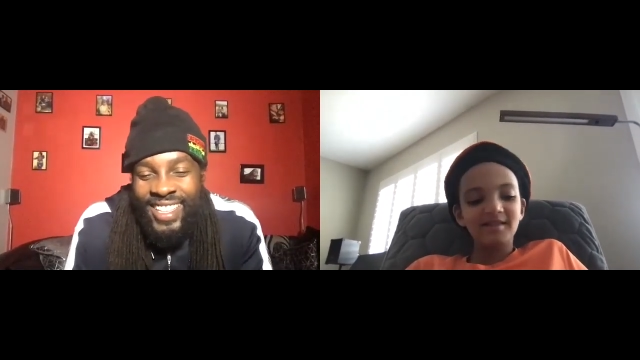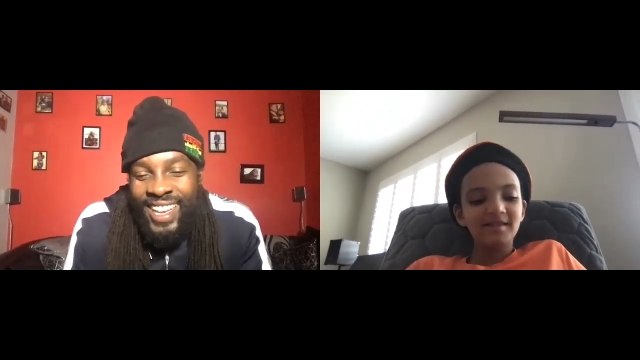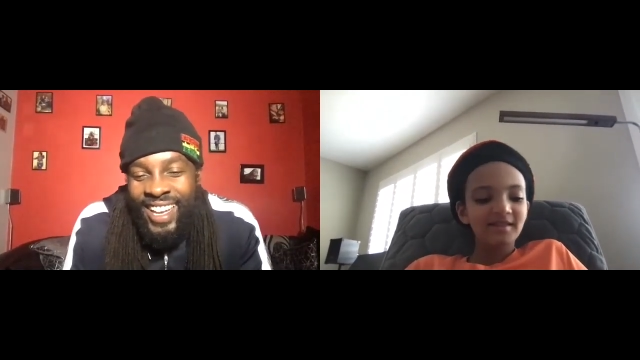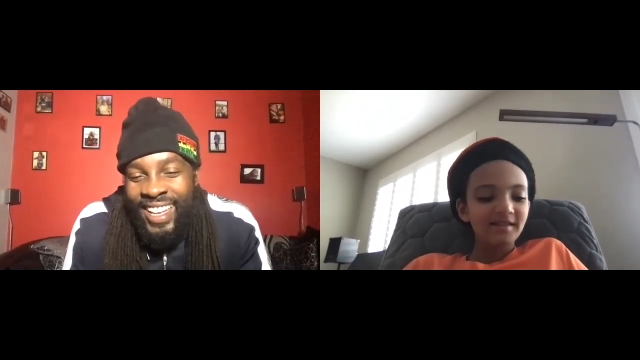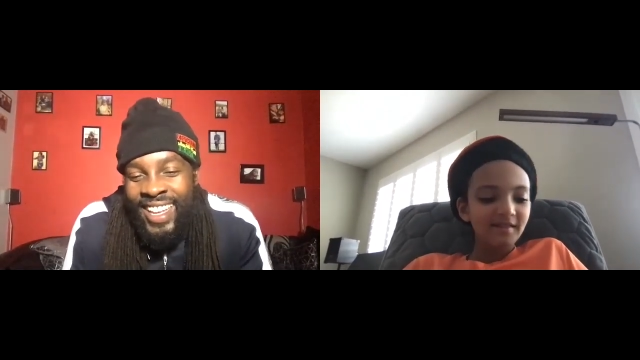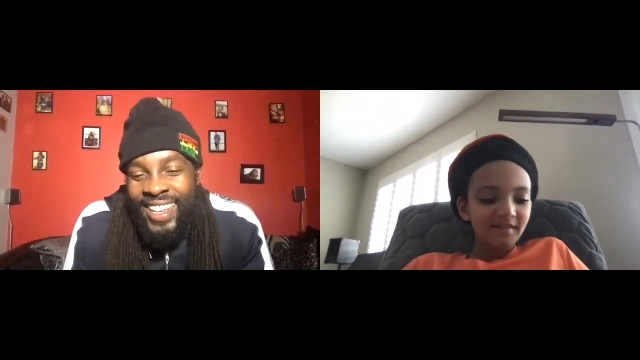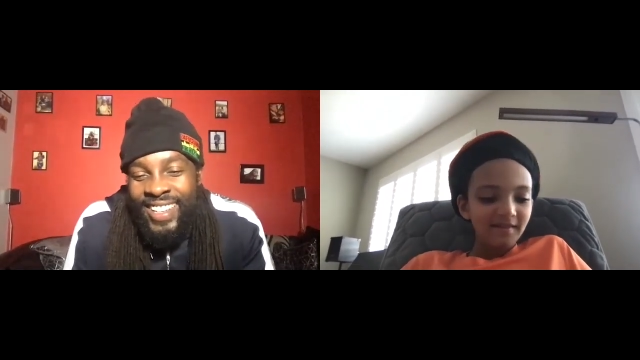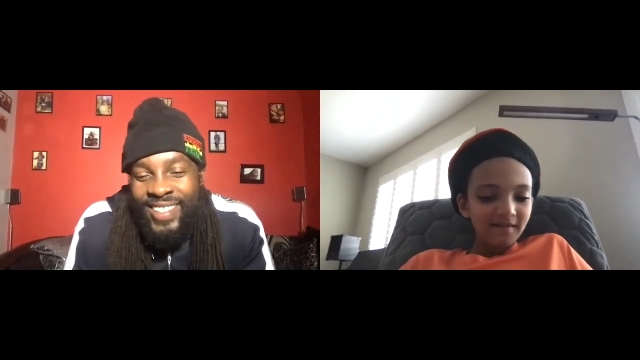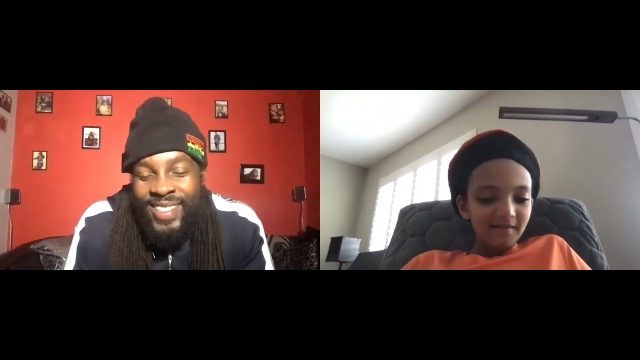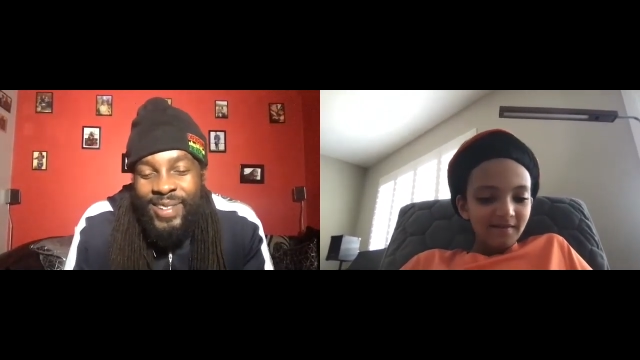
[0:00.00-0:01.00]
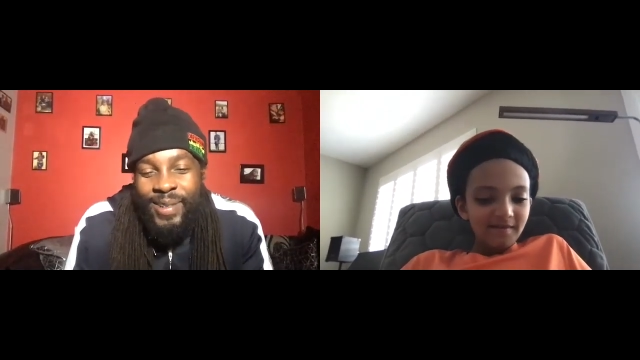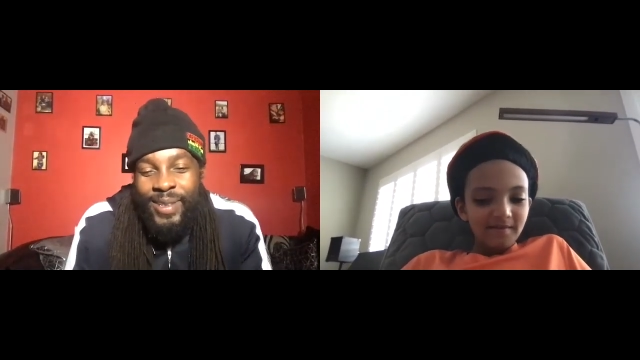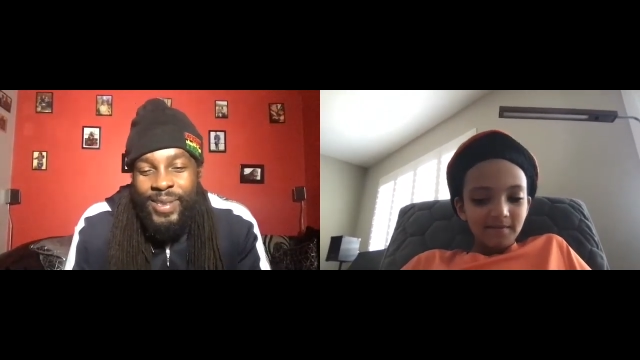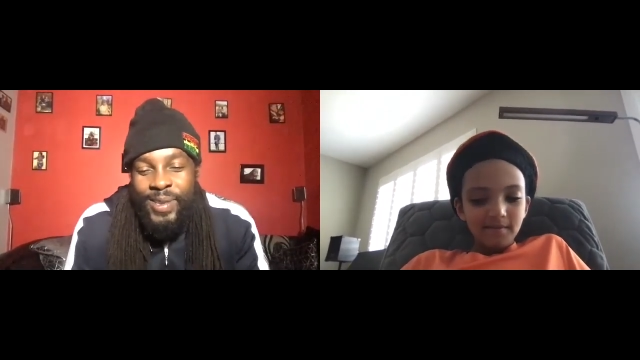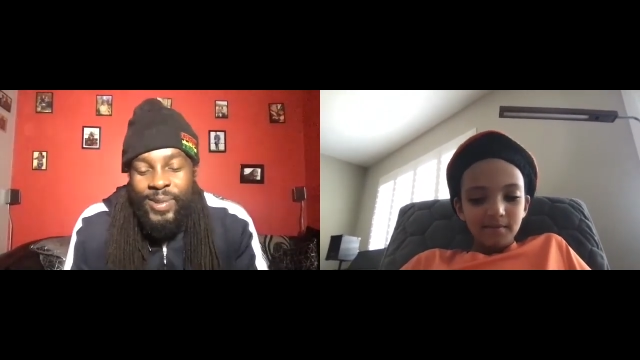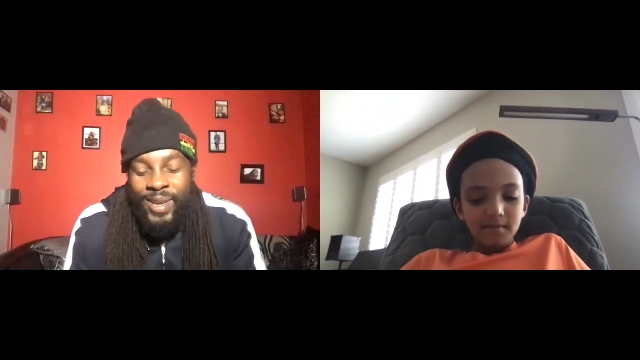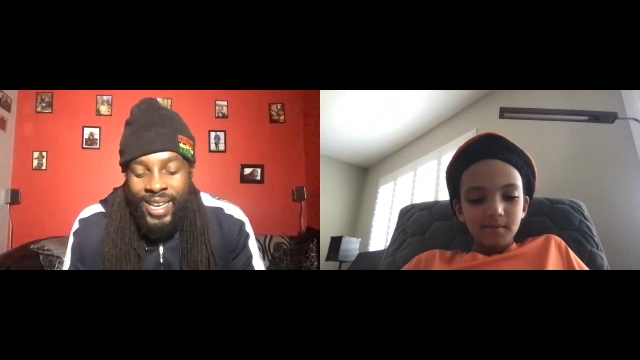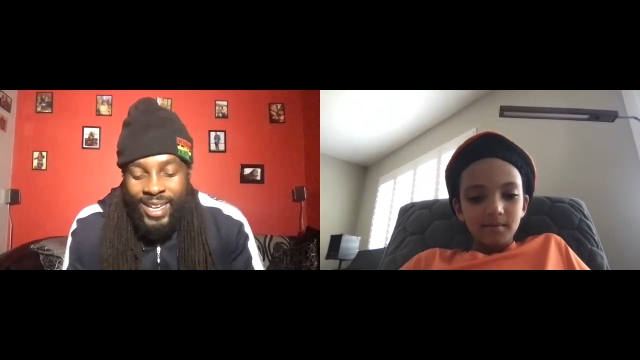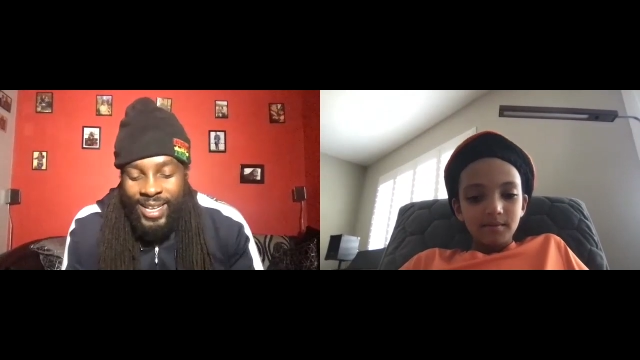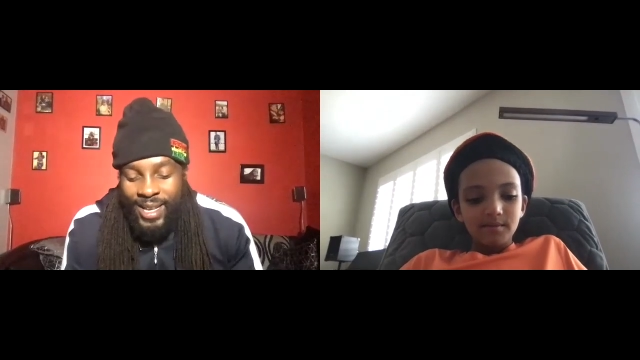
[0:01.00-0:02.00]
Speaker 1: yeah. Do you do you get
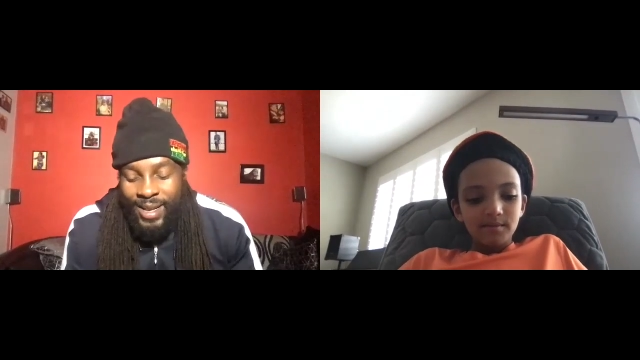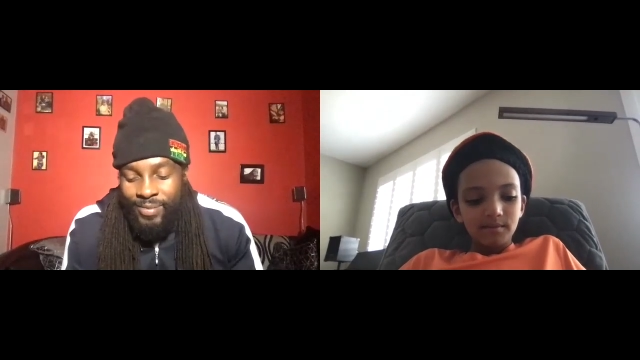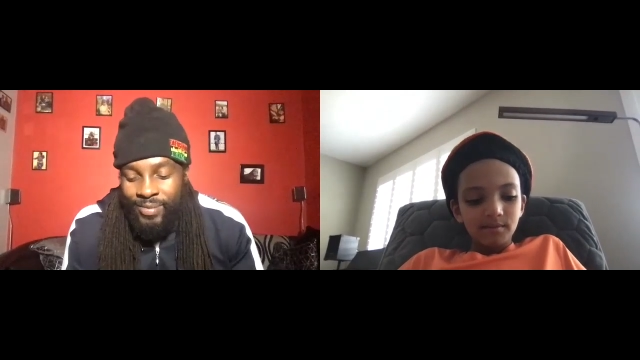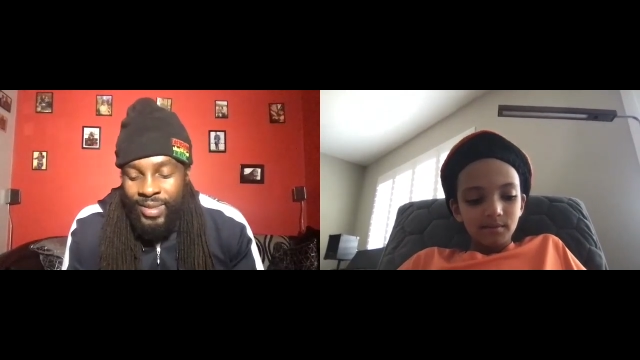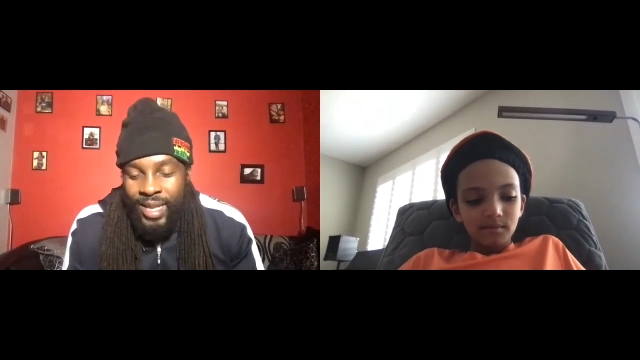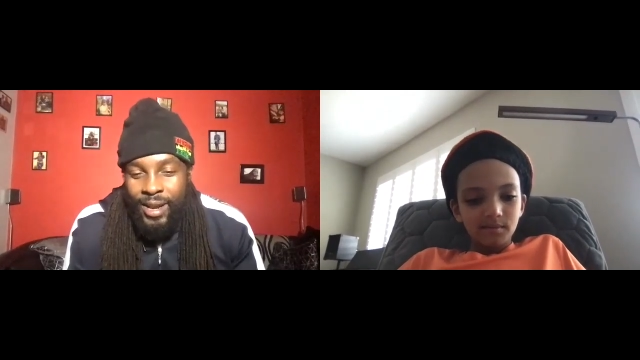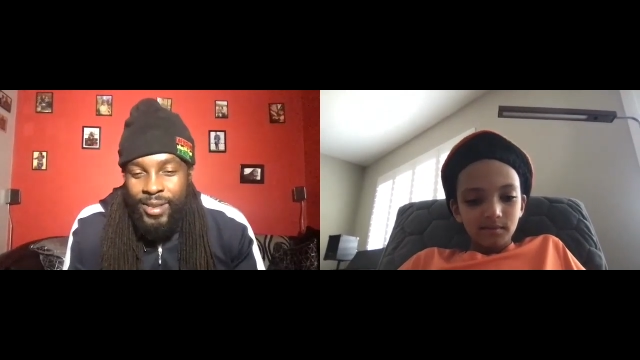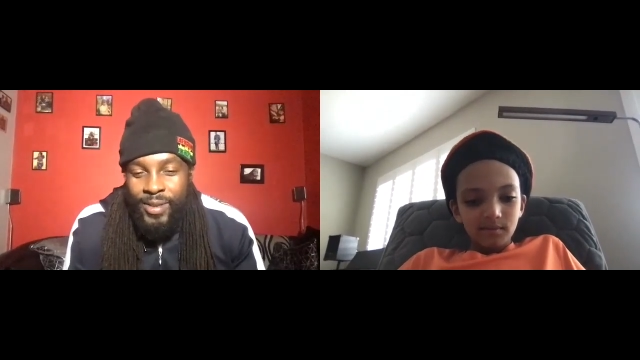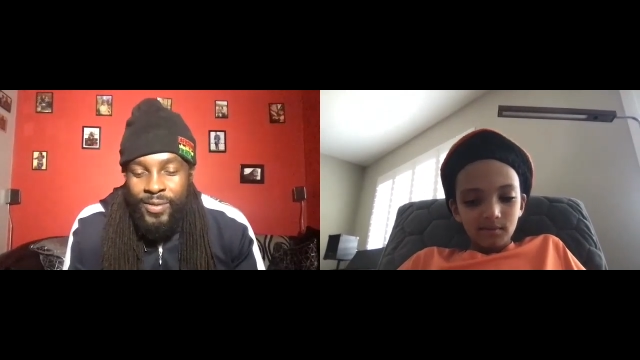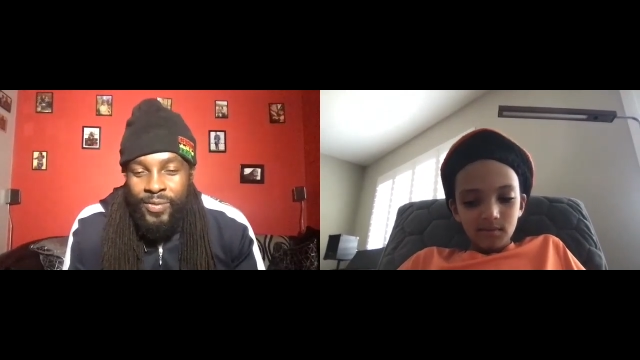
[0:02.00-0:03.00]
um? Are you